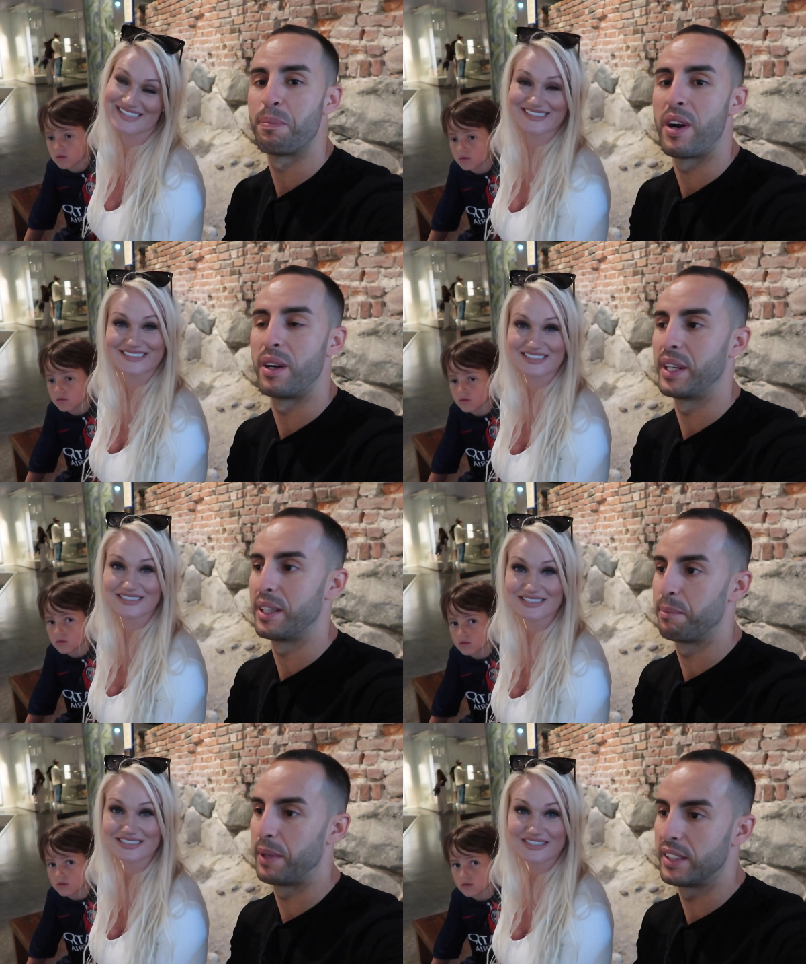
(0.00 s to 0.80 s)

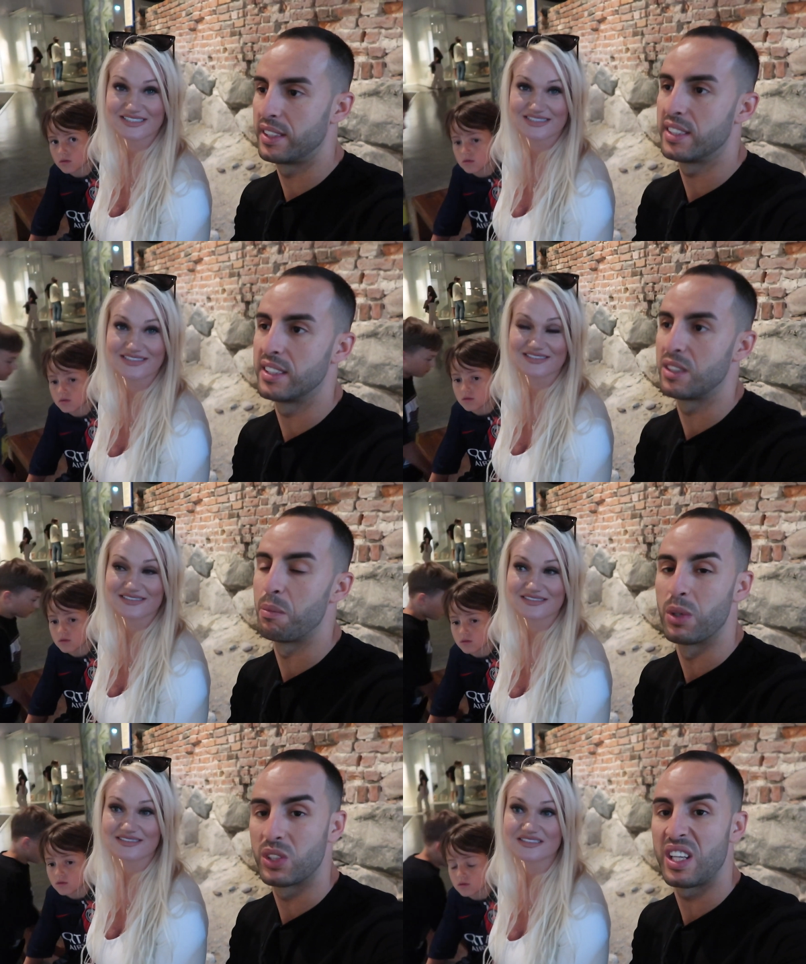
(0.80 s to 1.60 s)
Speaker 1: party, but this is the
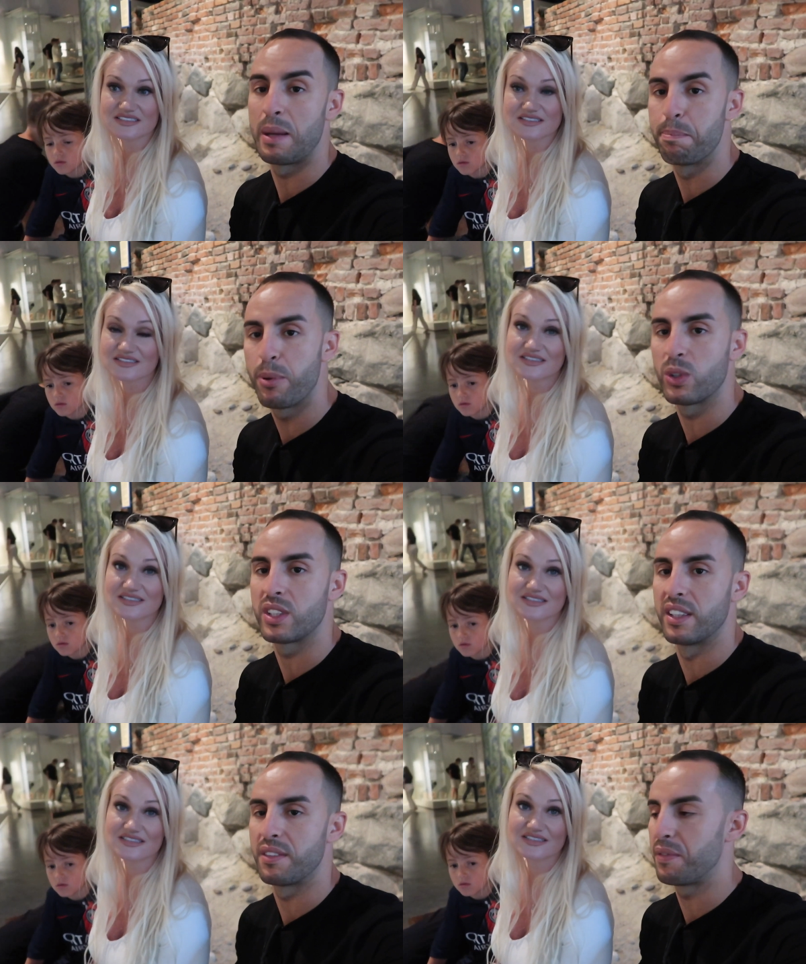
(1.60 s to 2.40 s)
most
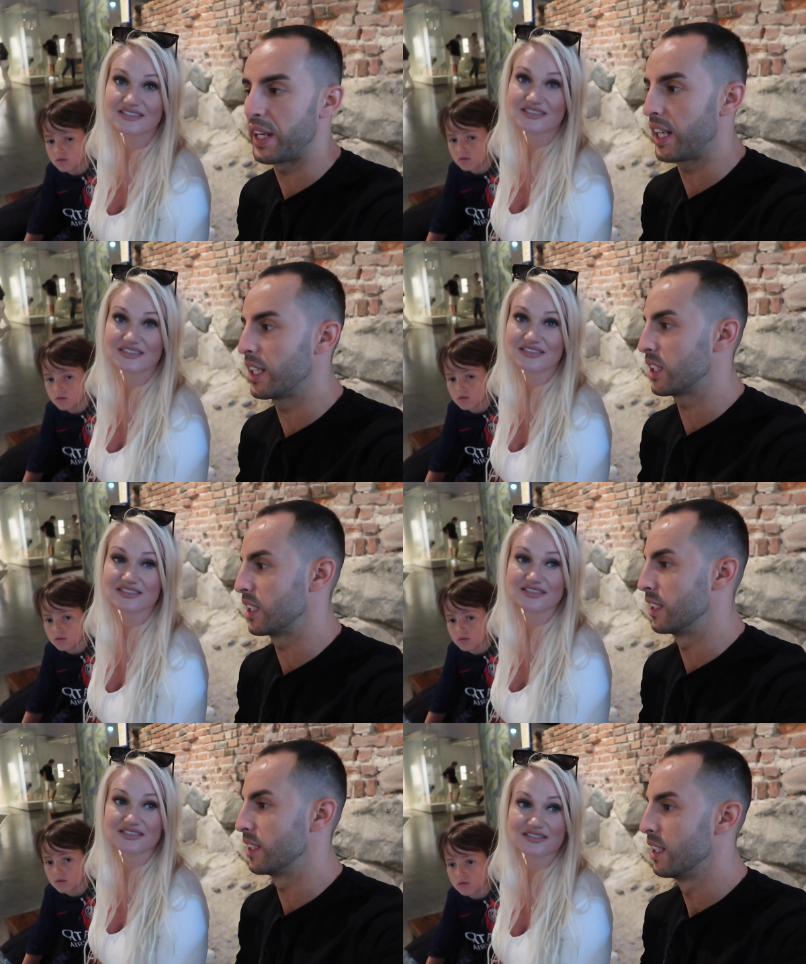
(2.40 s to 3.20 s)
important
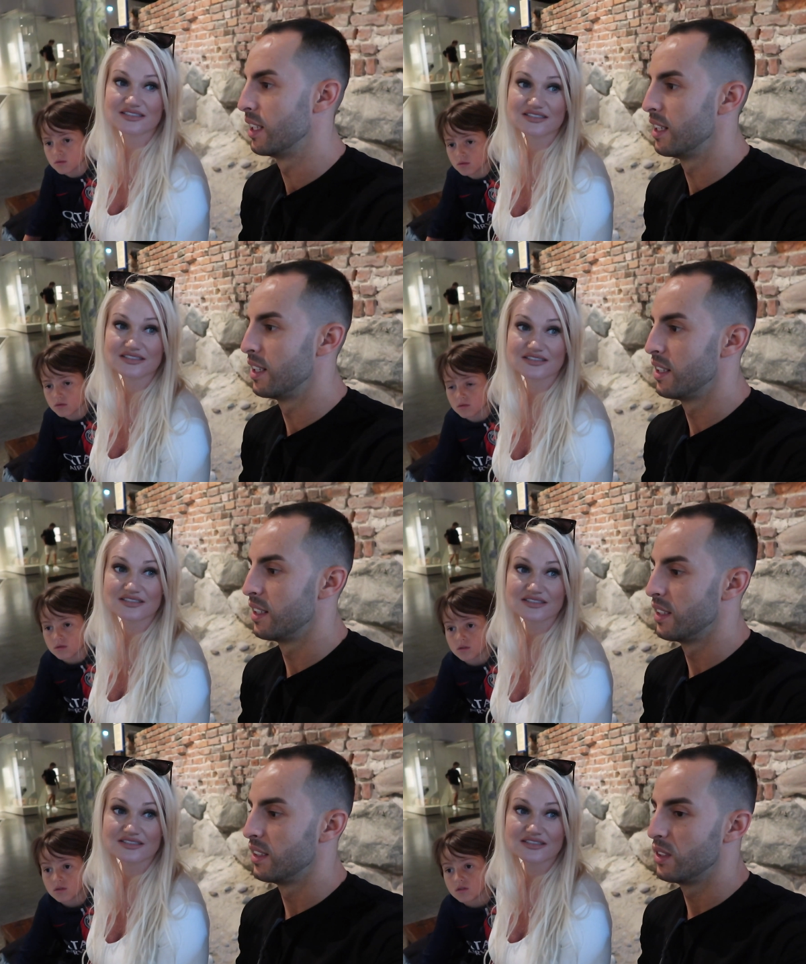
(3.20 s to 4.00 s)
vacation
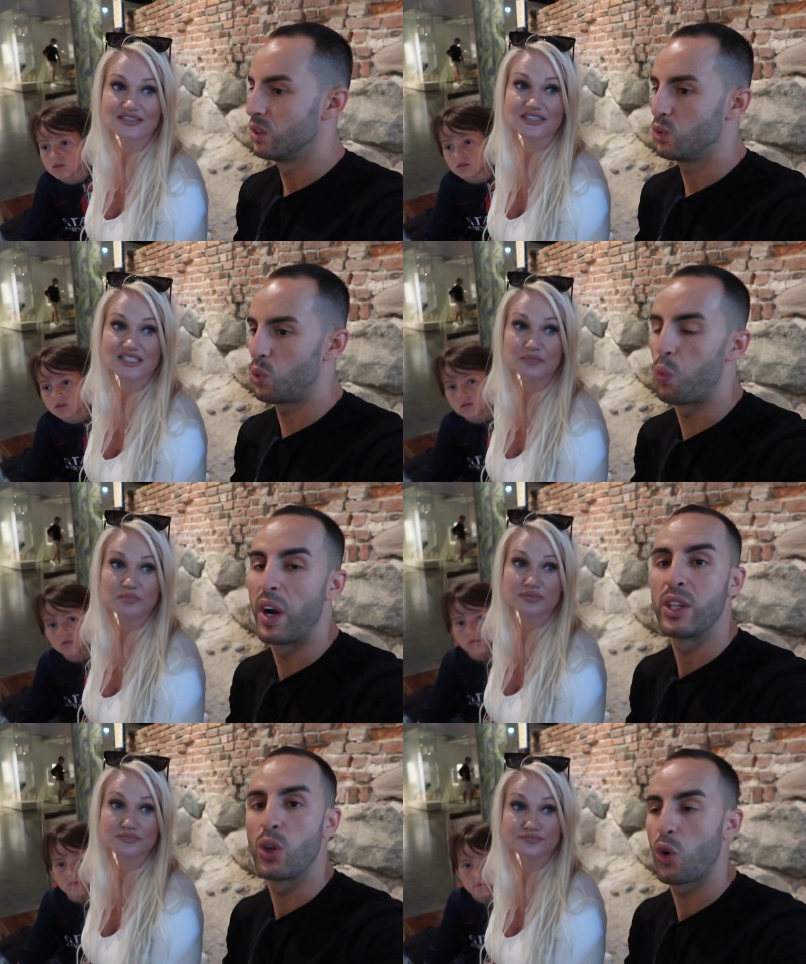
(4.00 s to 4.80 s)
to
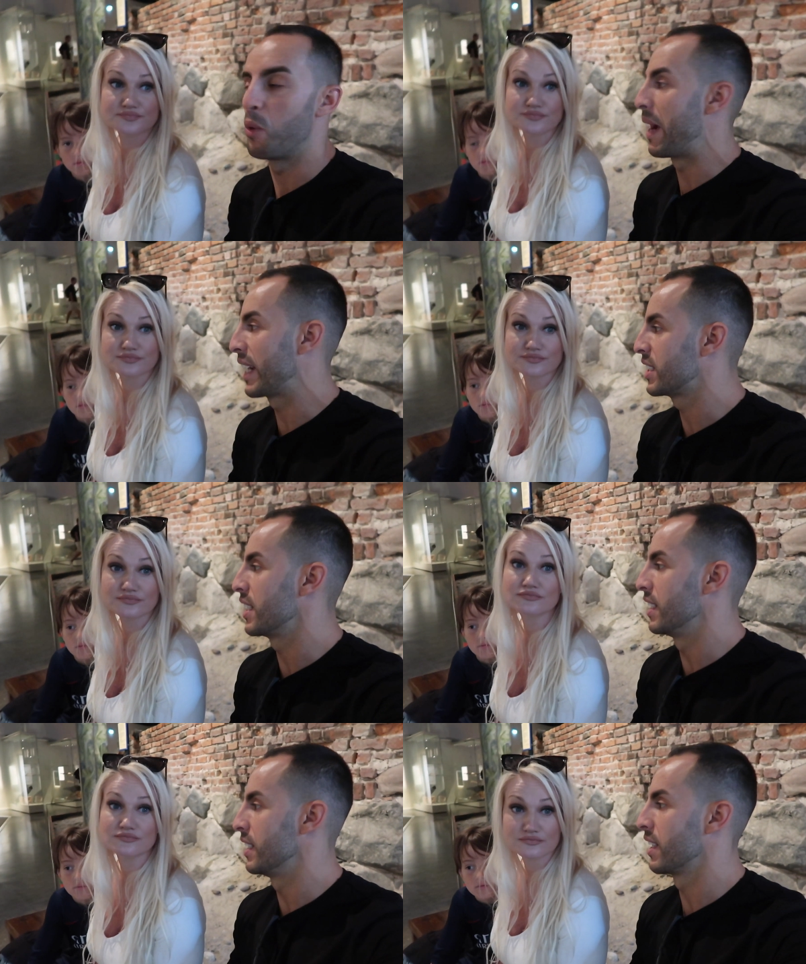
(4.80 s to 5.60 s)
why you come
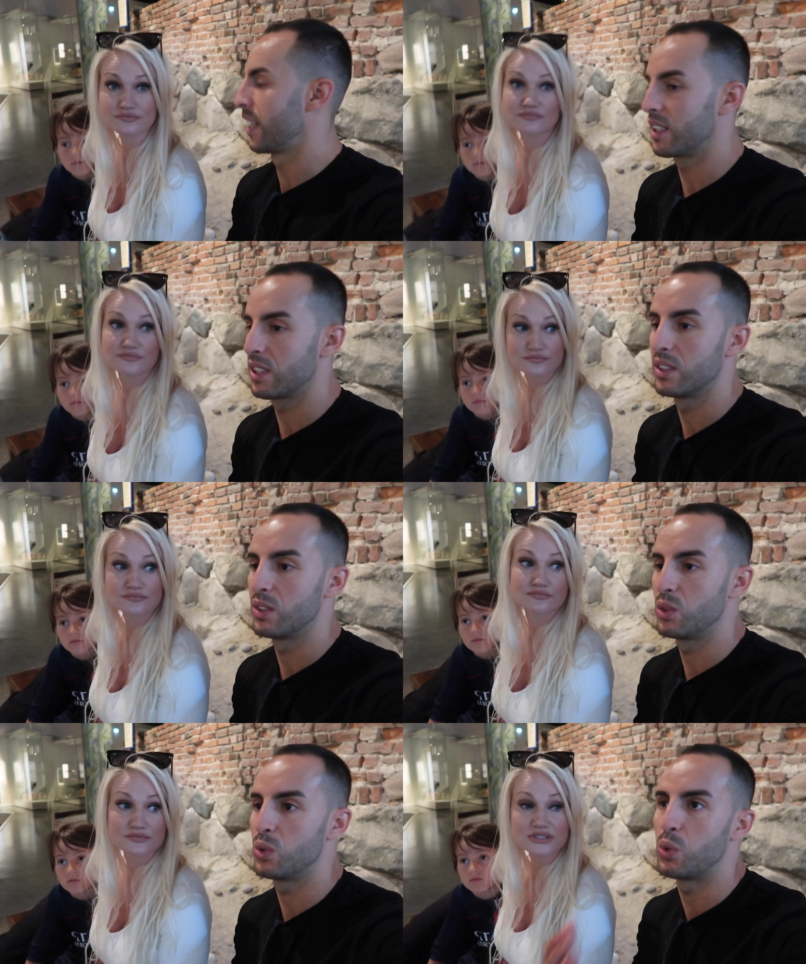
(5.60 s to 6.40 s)
actually, like
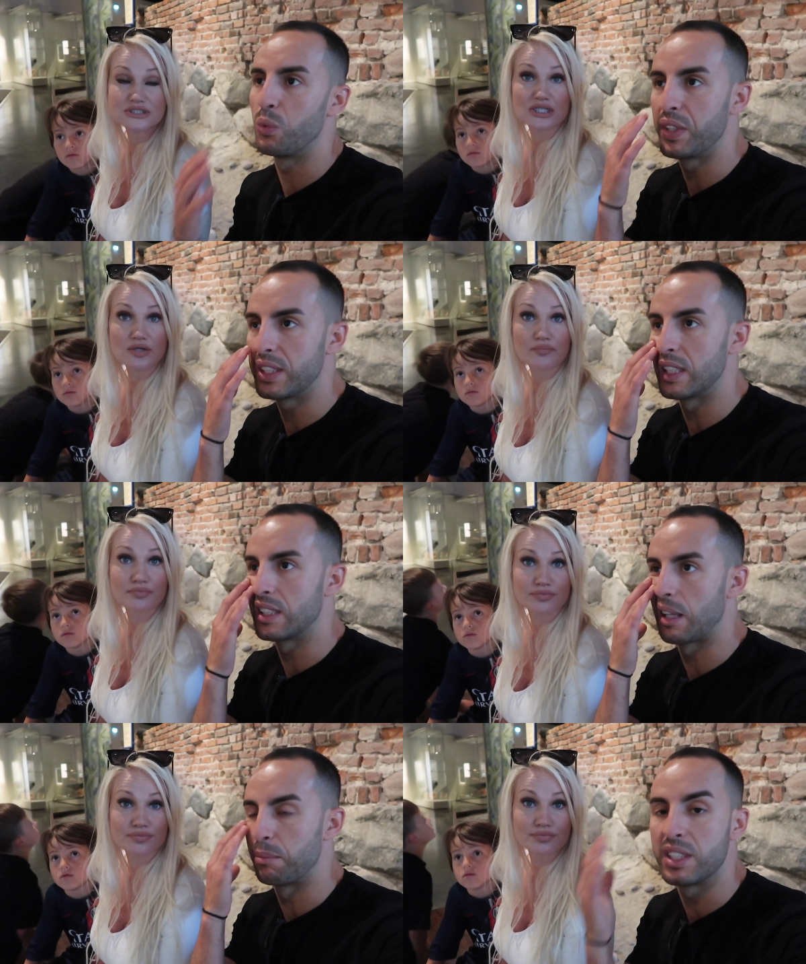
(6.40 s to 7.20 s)
to
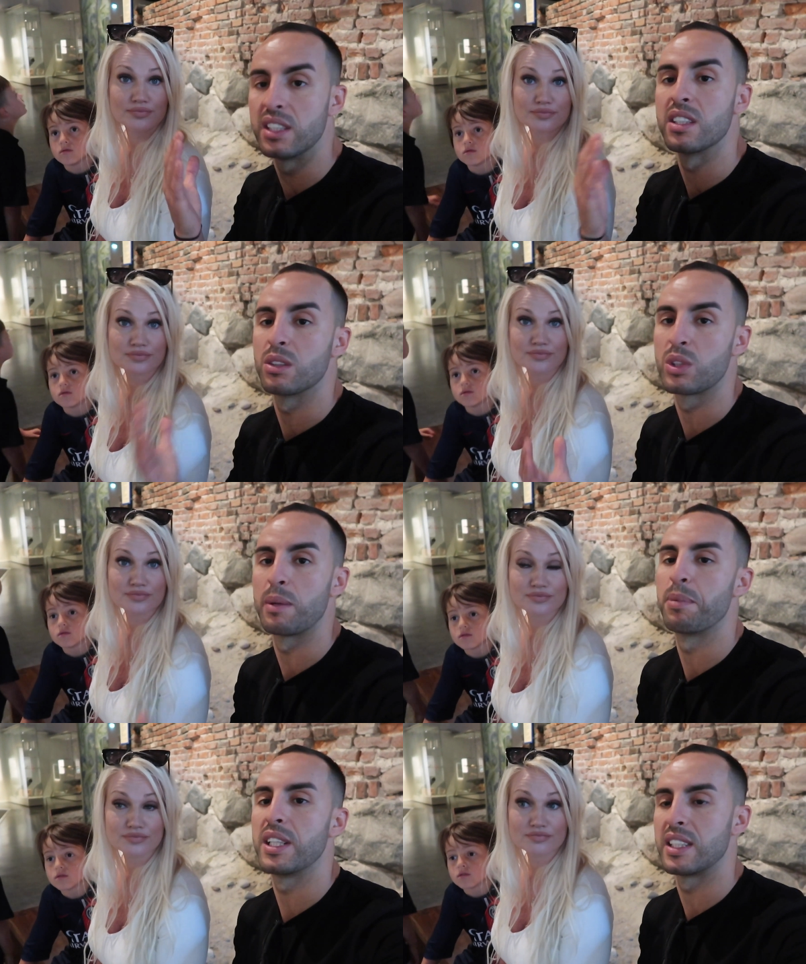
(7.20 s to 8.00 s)
visit some cities or
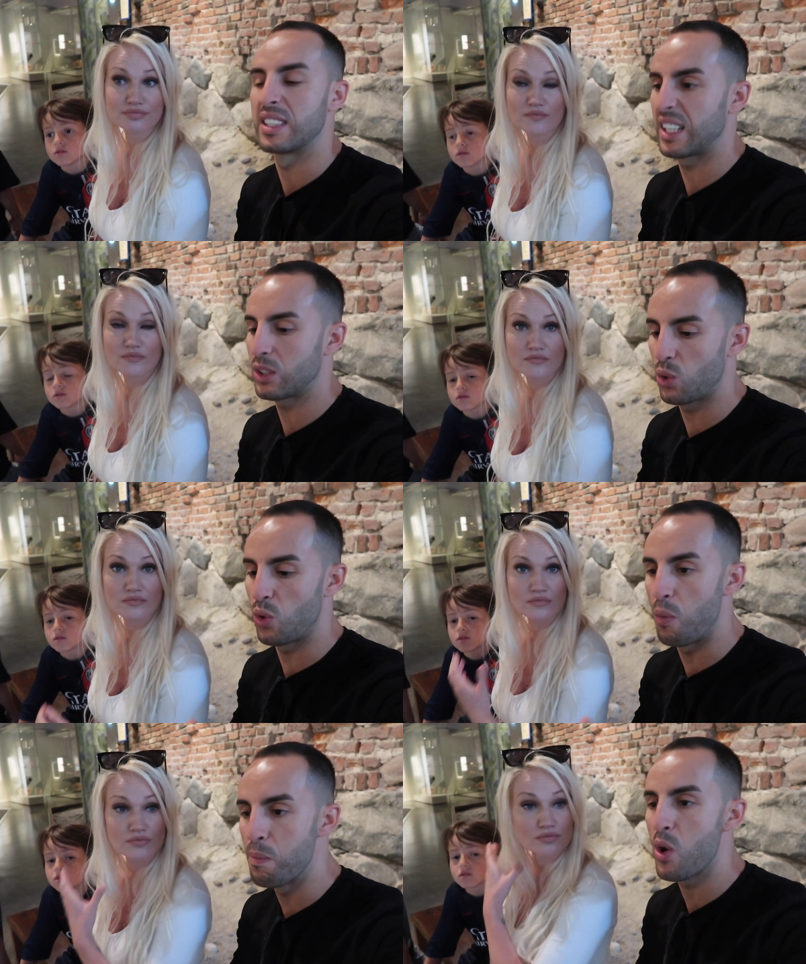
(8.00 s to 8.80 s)
some places, get to
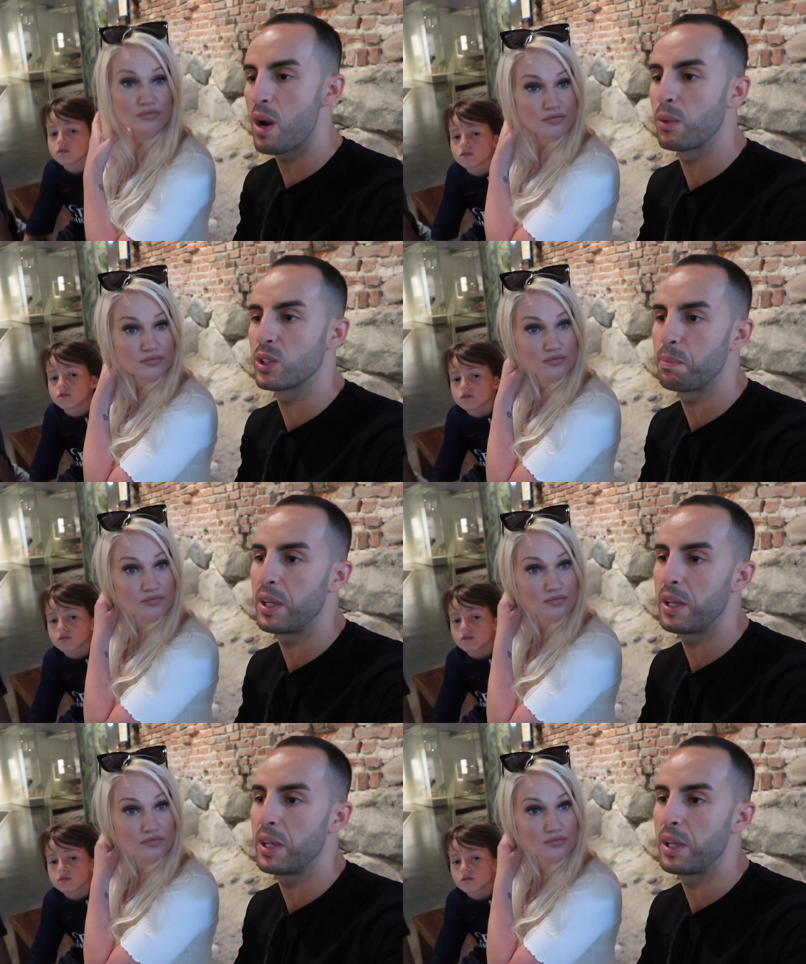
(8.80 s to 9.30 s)
know more about the